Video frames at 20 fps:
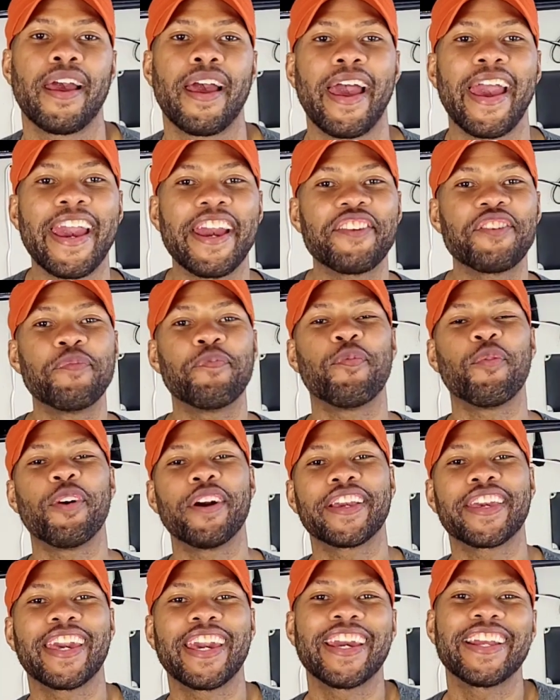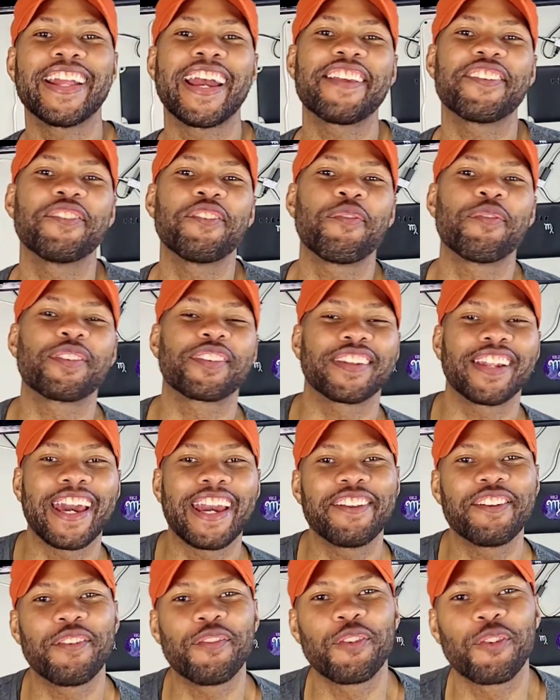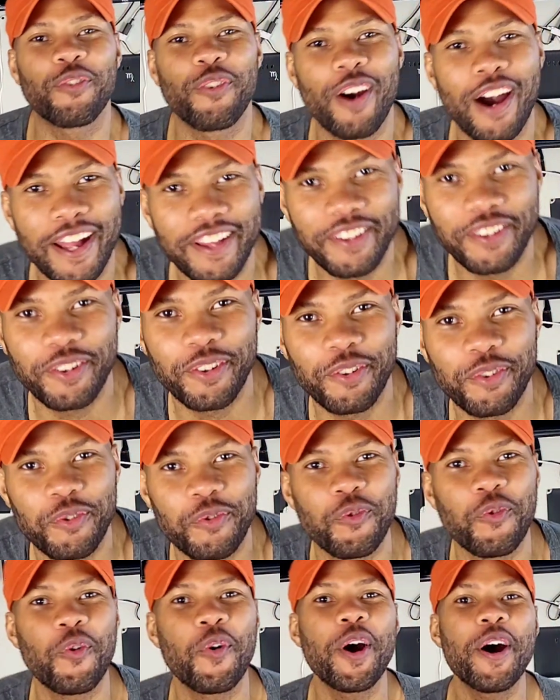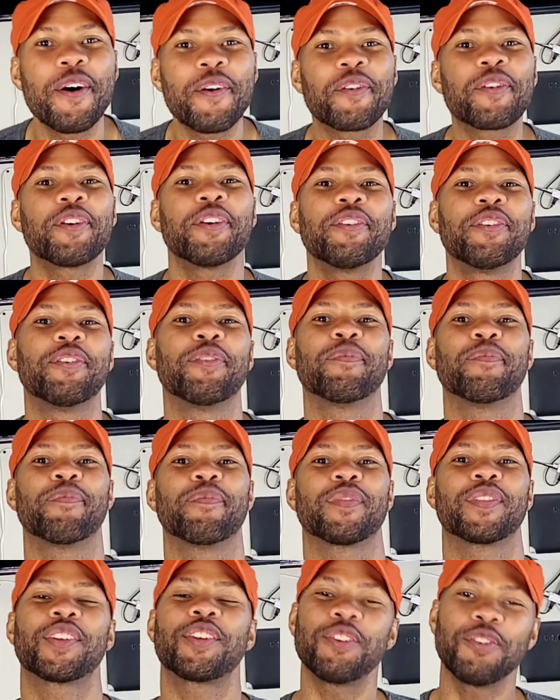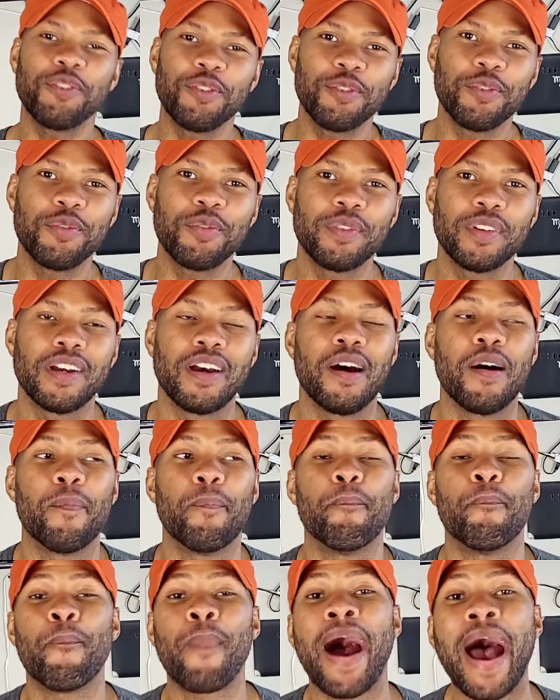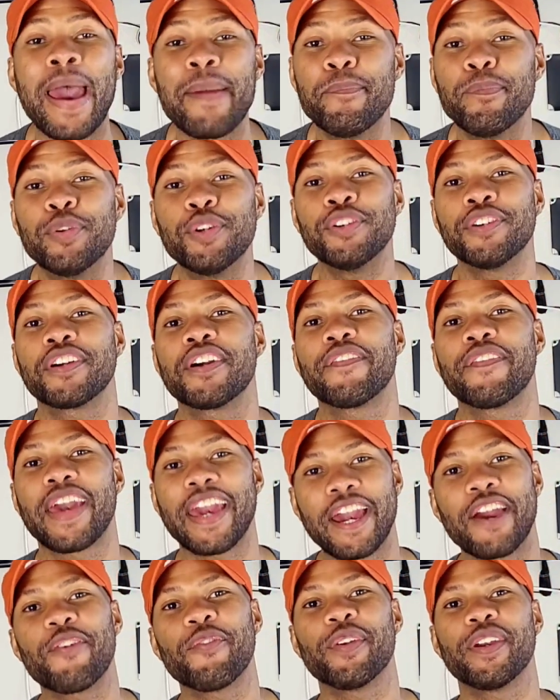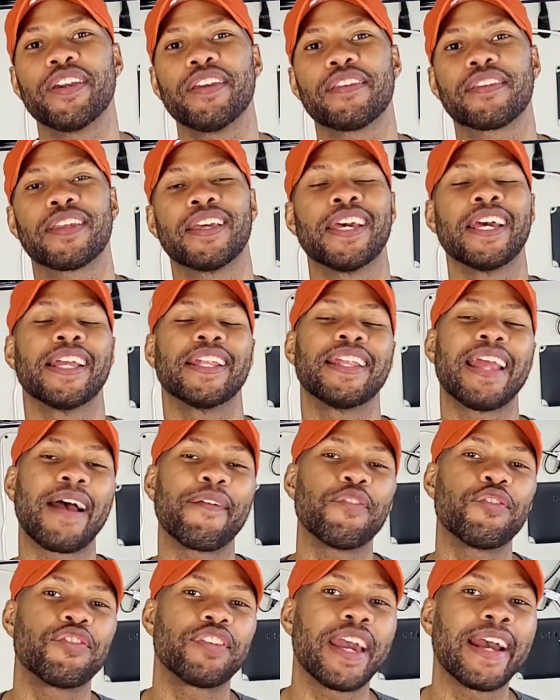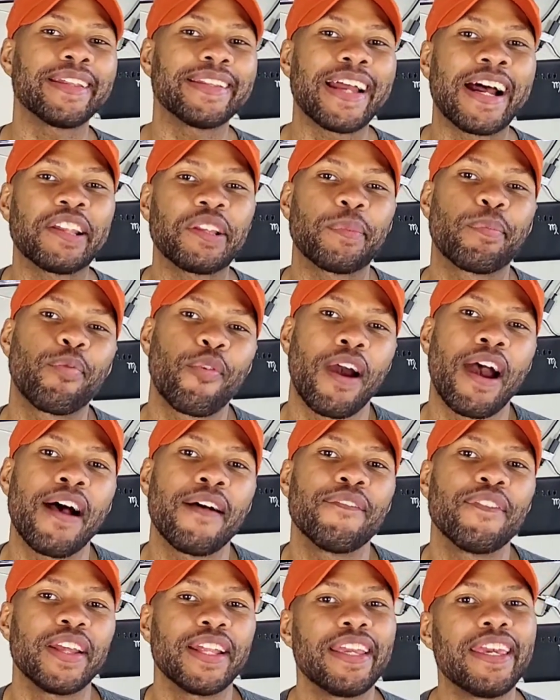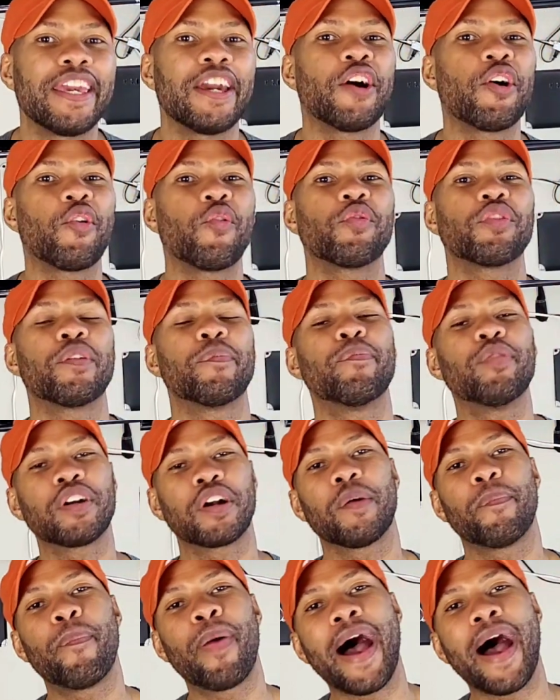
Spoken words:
Hey, it's your boy King Nation over Slate Nova Chronicles. Welcome to my book, Aries. Now, if you checked out the prior video, the book of